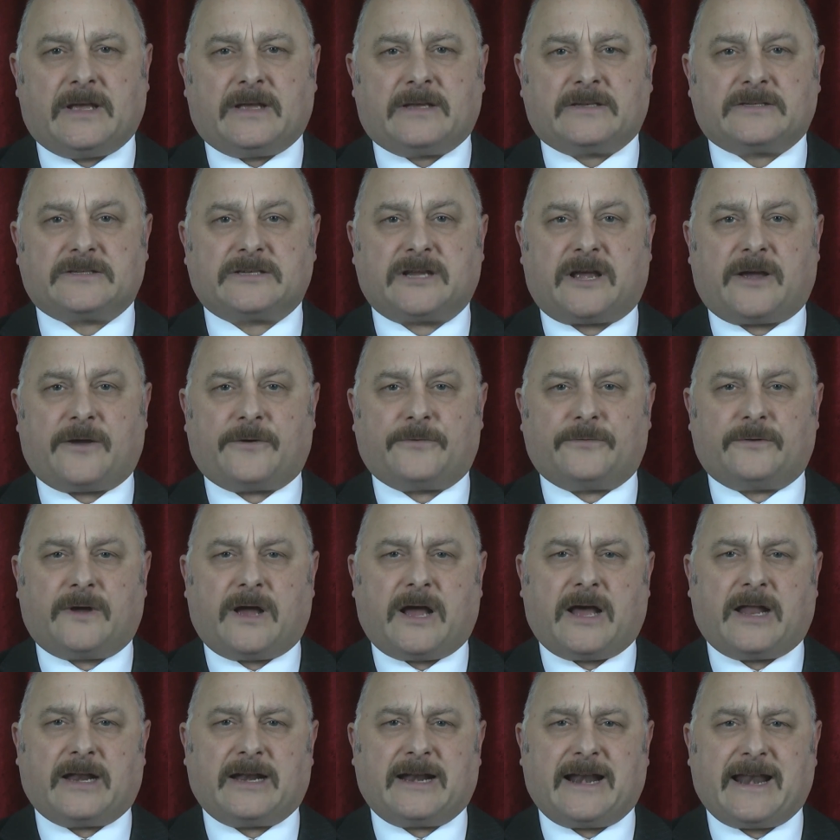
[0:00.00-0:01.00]
So,
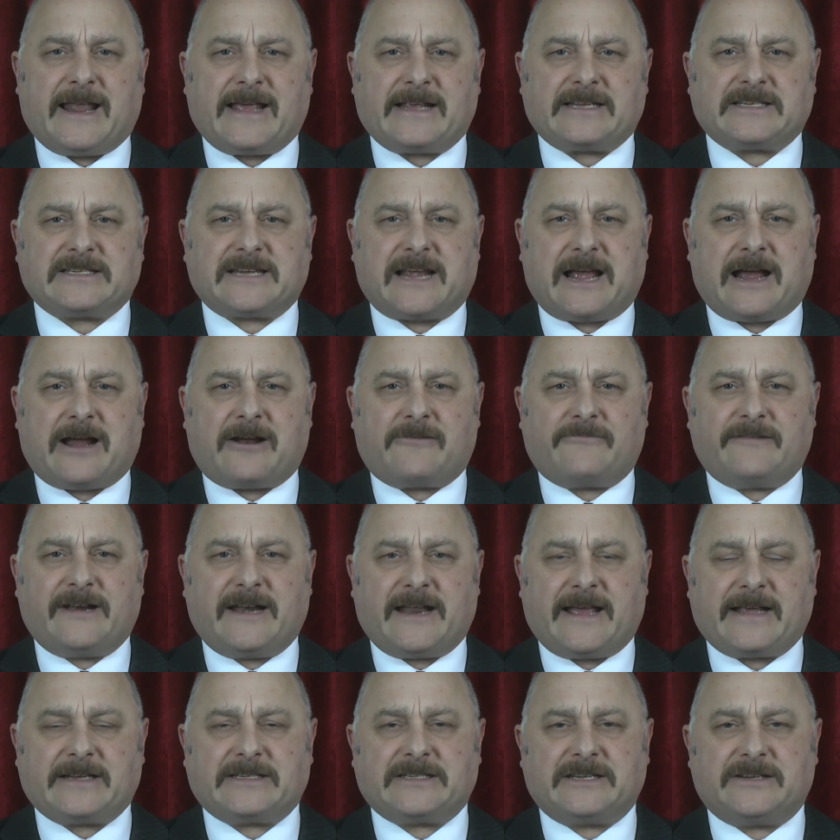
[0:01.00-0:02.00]
unless our
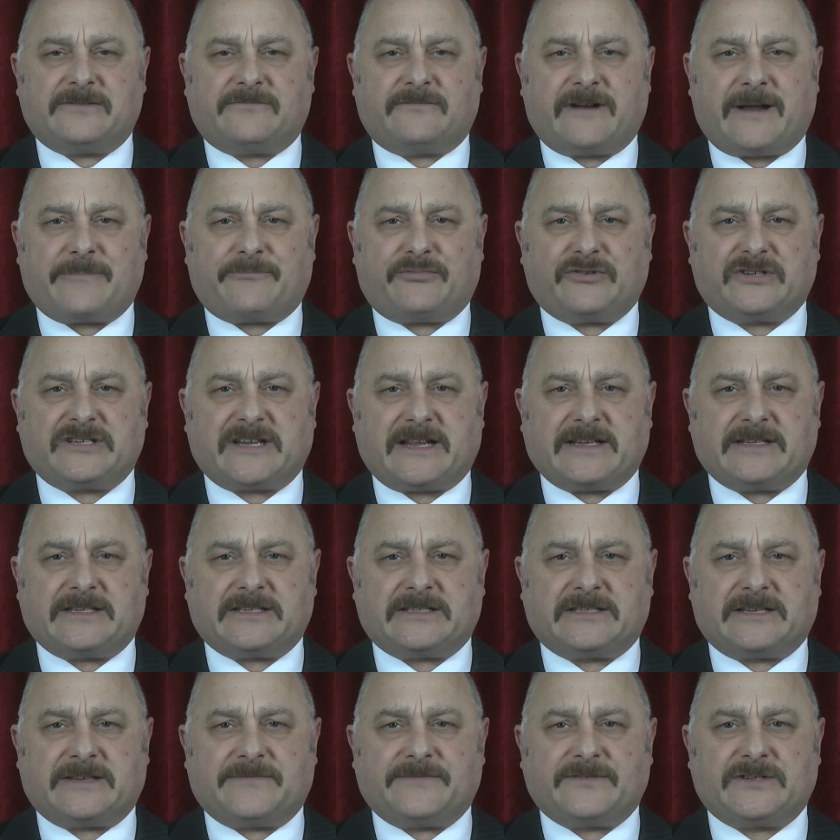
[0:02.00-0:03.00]
elected
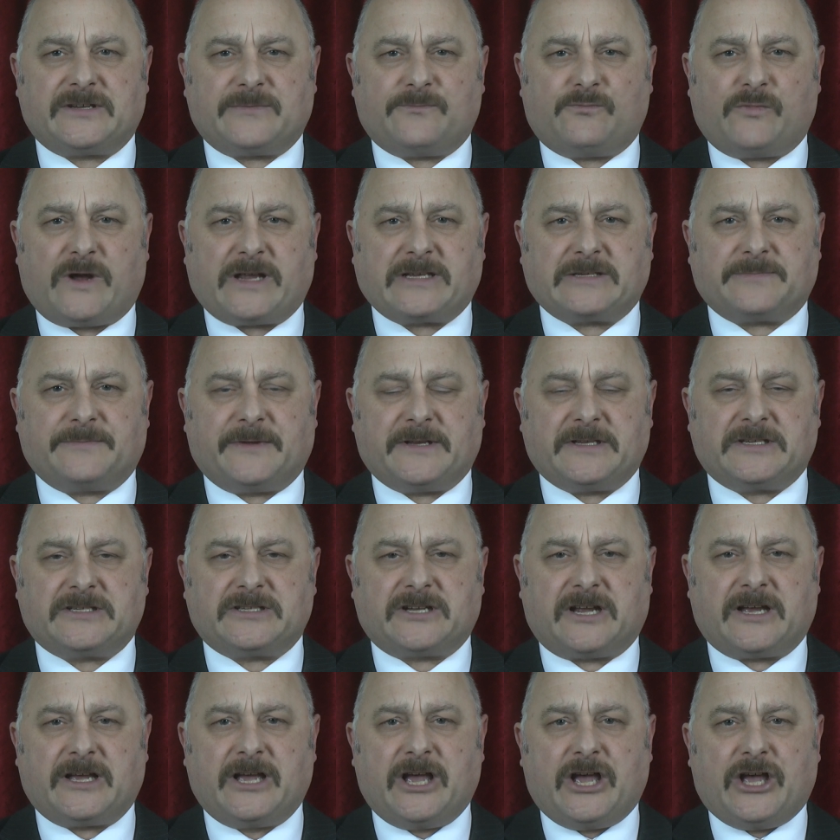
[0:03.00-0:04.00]
representatives in
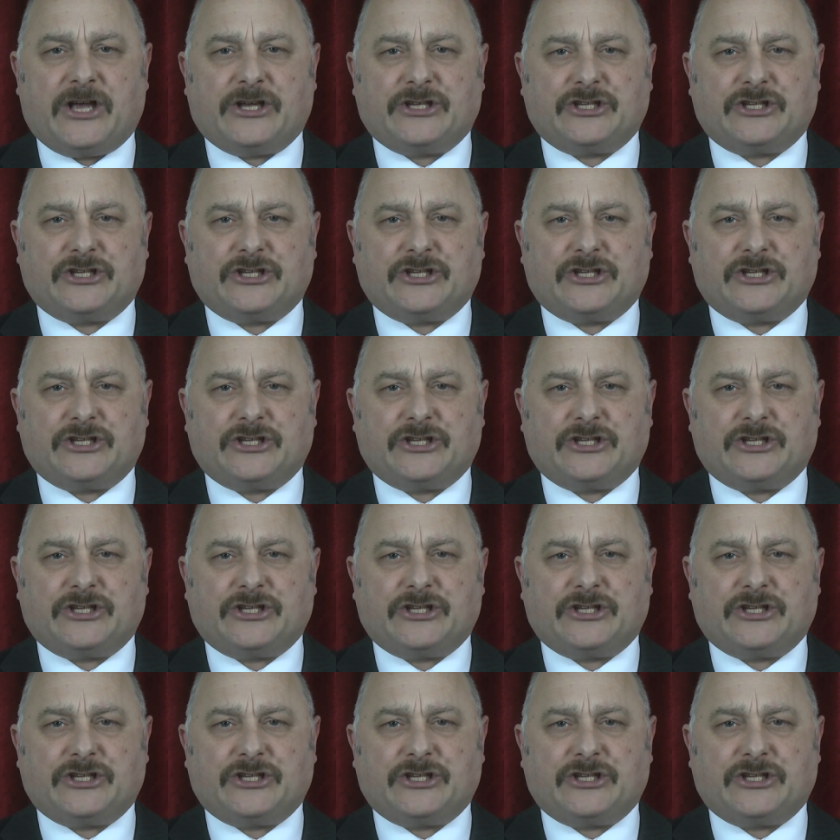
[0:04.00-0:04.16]
Westminster